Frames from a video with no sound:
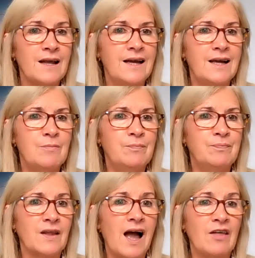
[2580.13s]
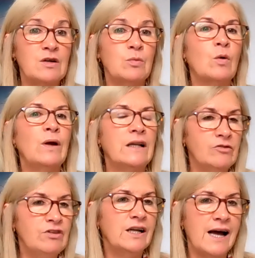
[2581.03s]
I think we're quickly
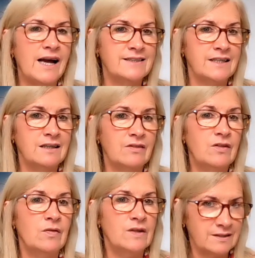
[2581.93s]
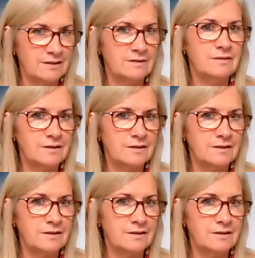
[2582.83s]
realizing that there's